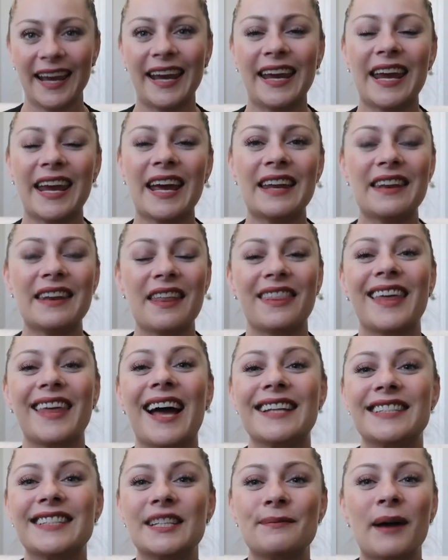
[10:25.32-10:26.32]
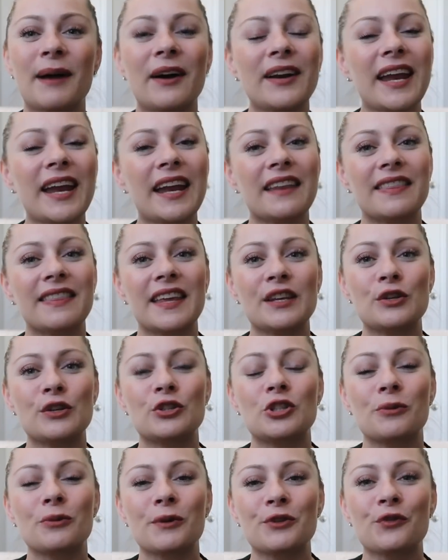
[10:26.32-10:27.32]
And that's about it. Thank you
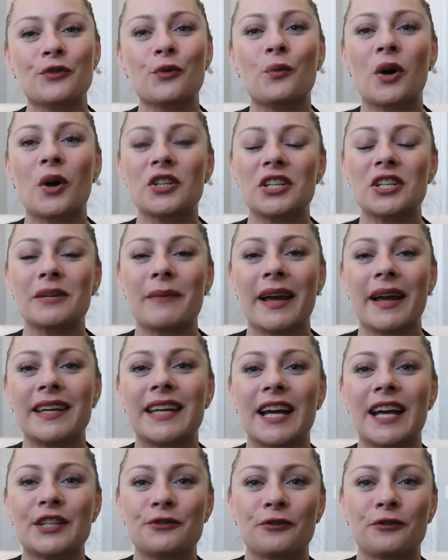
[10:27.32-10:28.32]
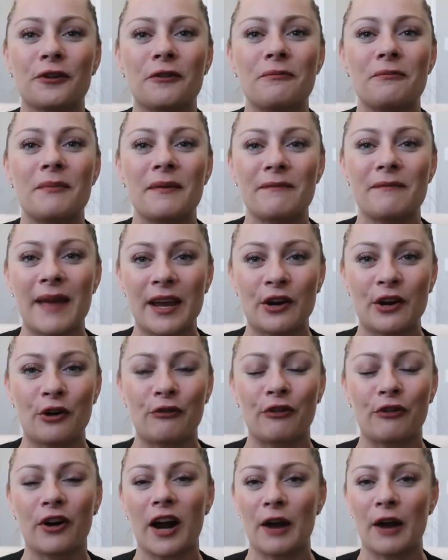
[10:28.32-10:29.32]
so much for watching my guest room
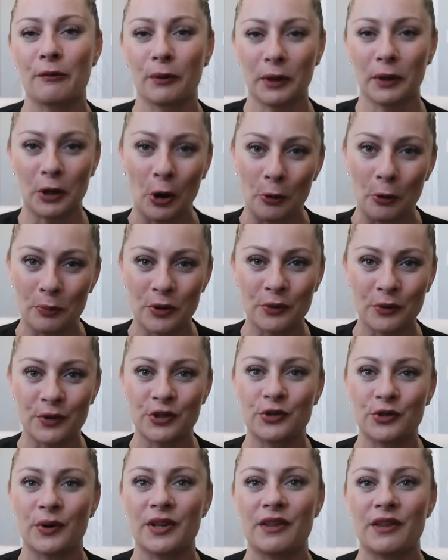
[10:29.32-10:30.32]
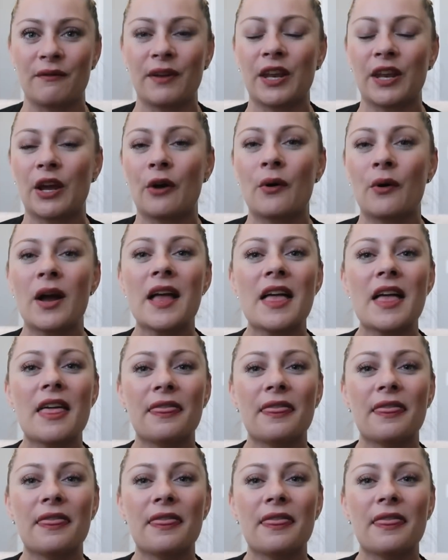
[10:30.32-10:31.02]
makeover. I really hope you enjoyed the video.